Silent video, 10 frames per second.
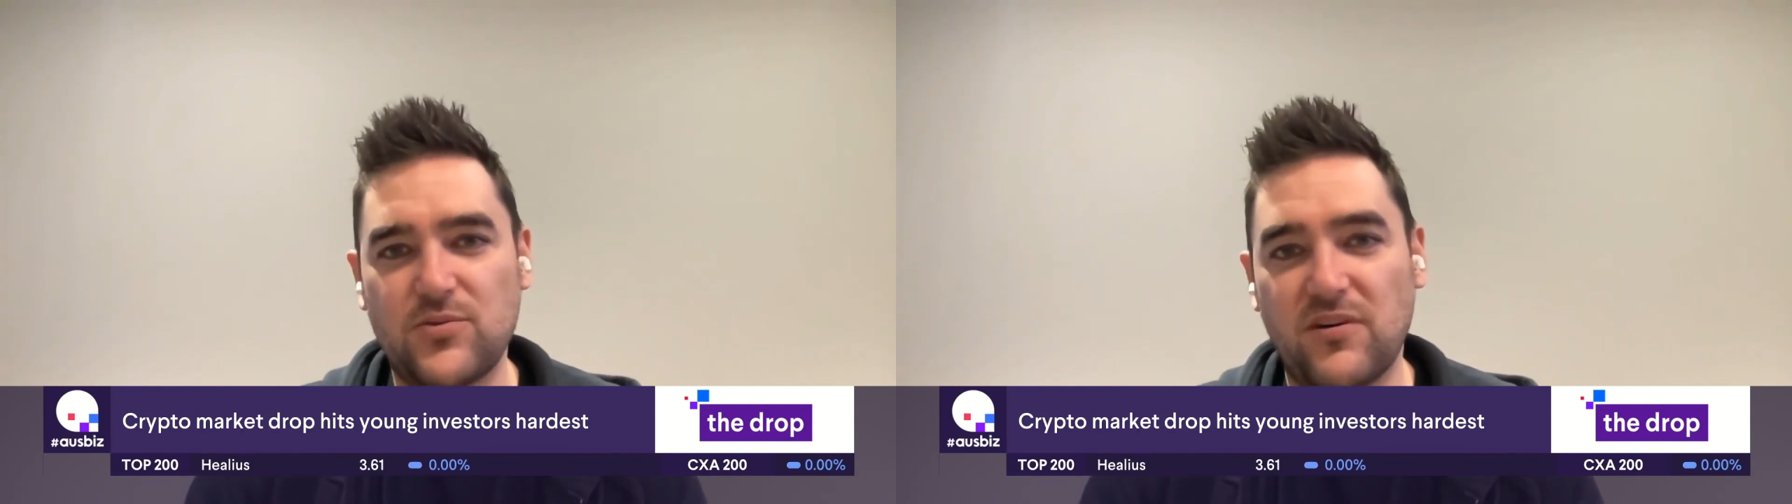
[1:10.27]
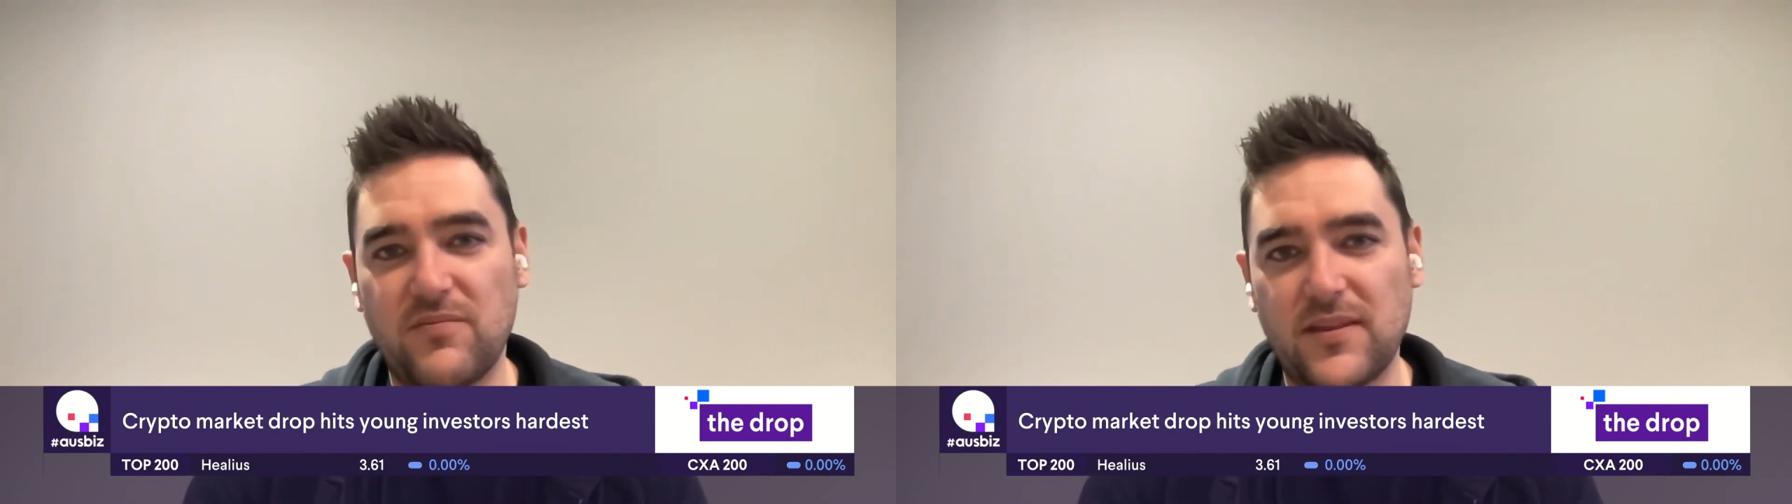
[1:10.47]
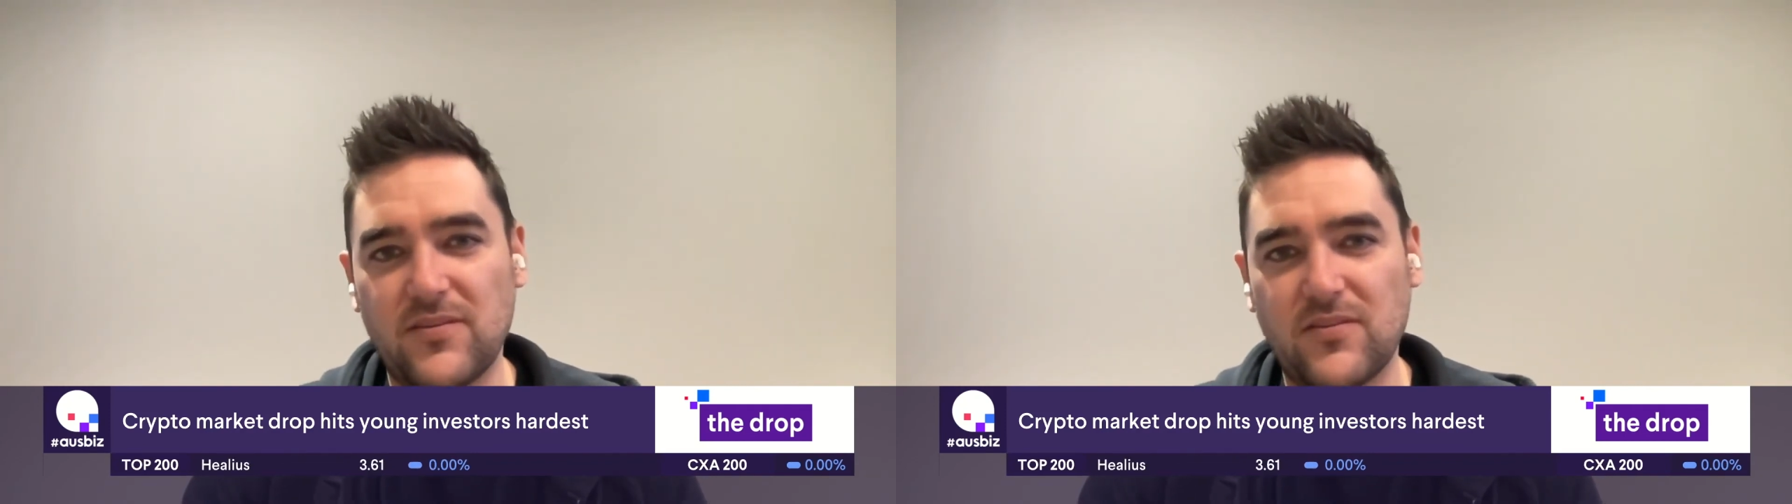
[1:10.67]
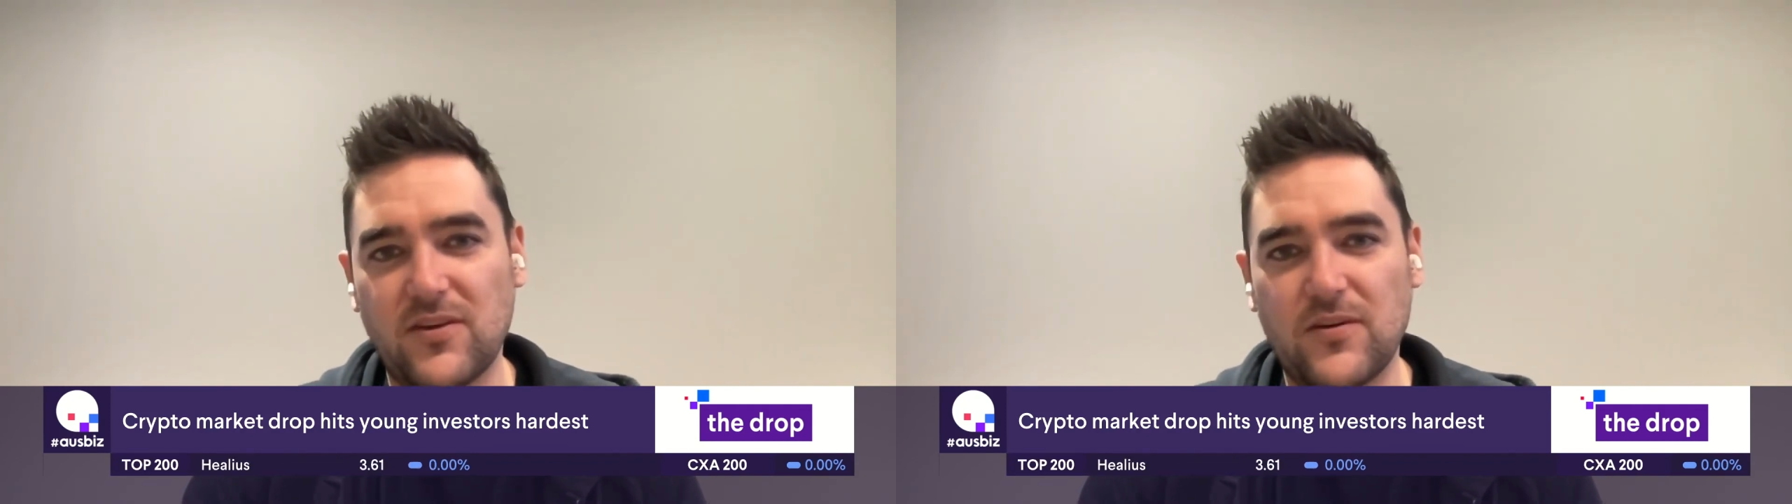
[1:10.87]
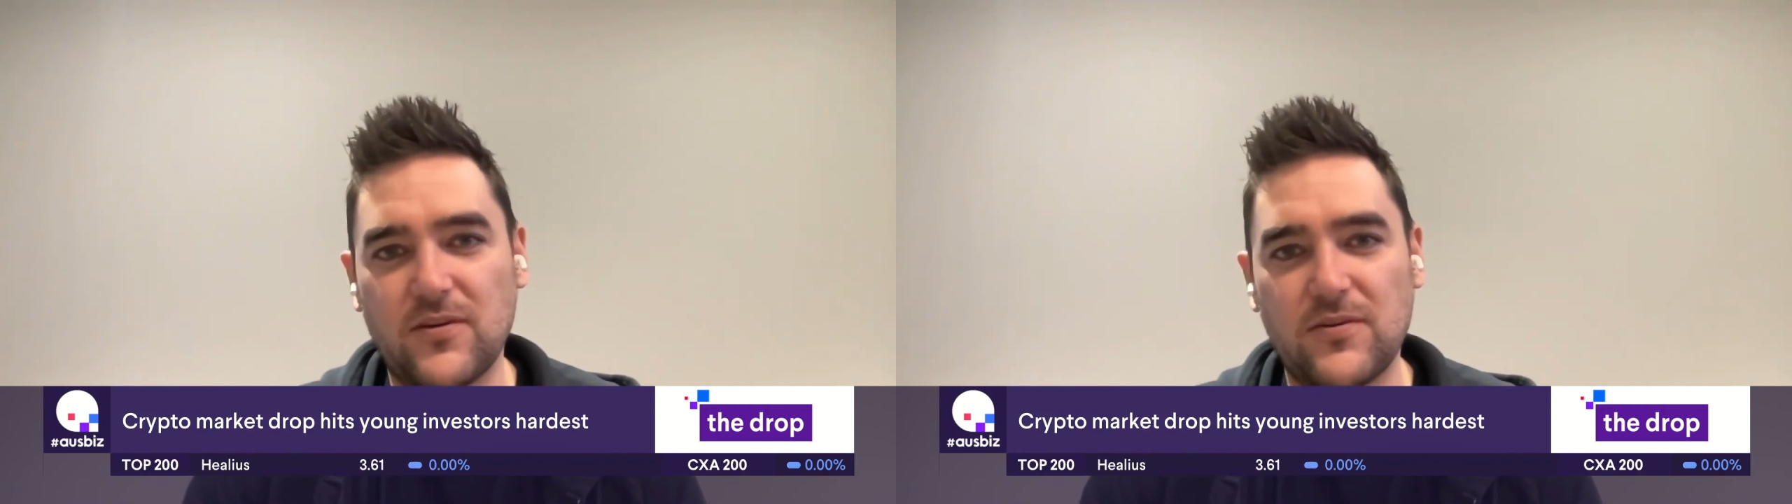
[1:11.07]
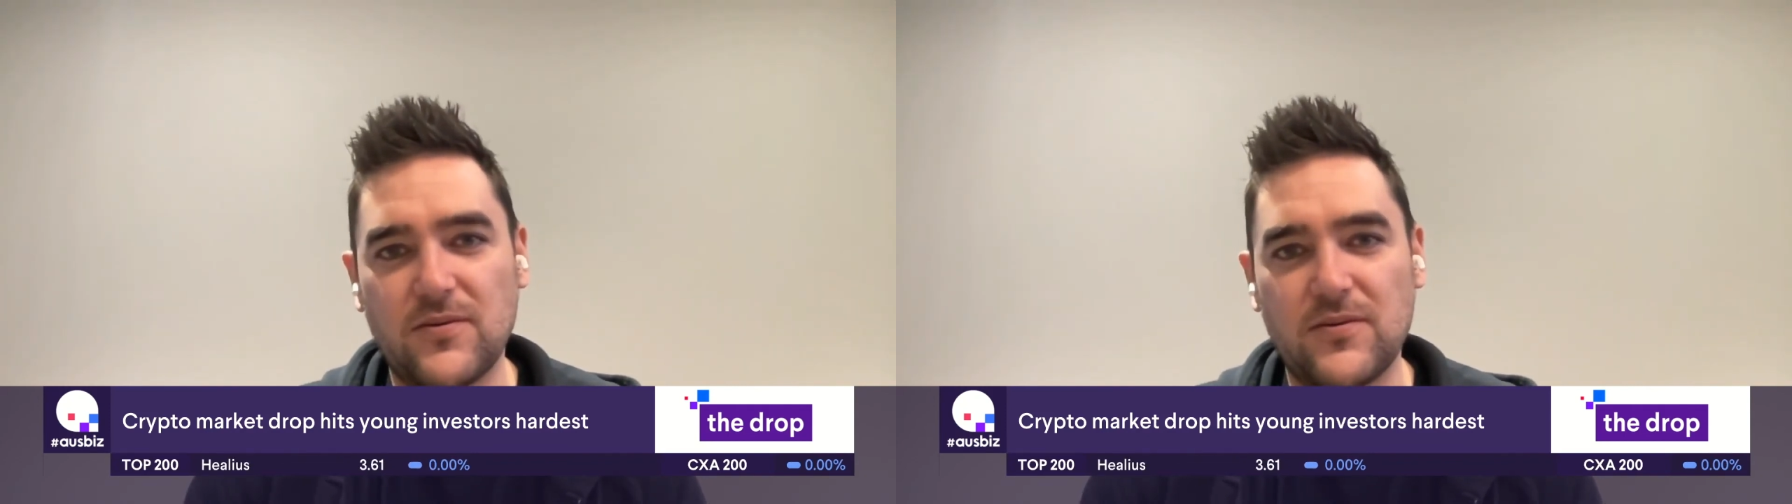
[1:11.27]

12 months or so.